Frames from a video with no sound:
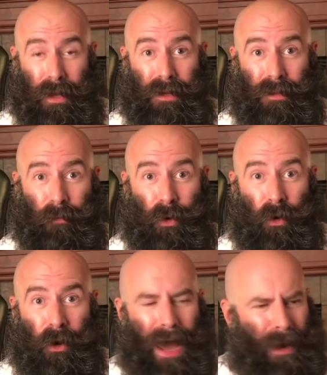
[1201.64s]
into the
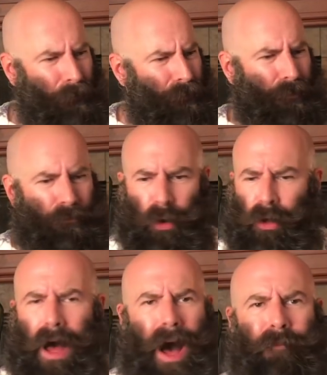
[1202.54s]
poor, I don't
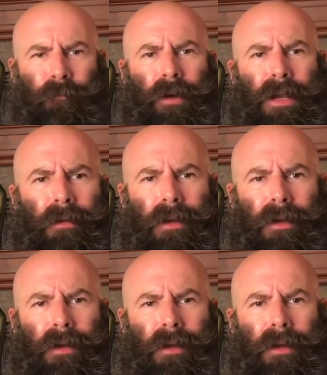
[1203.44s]
pull offering